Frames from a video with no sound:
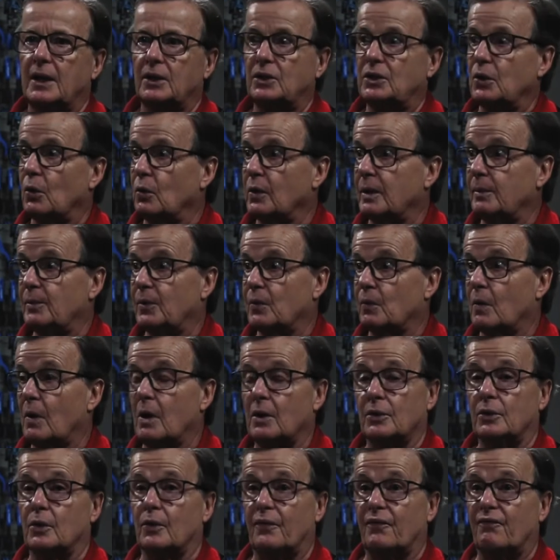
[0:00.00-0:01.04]
Don't get me
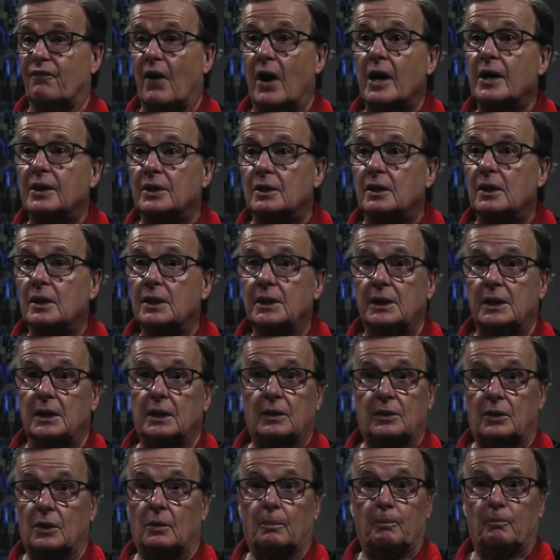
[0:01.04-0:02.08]
wrong, they're fun. Yeah,
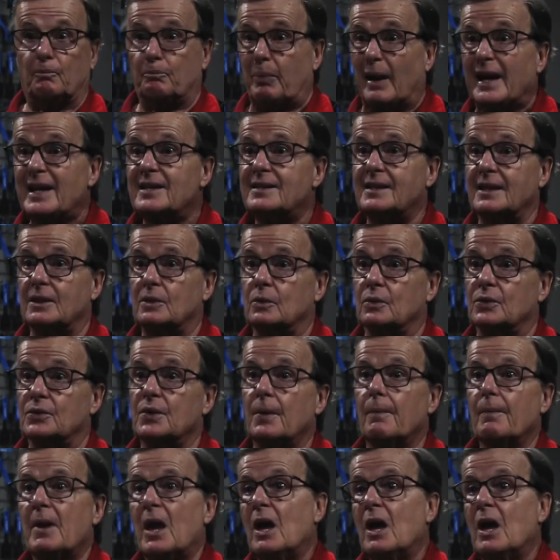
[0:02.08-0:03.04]
they're bicycles.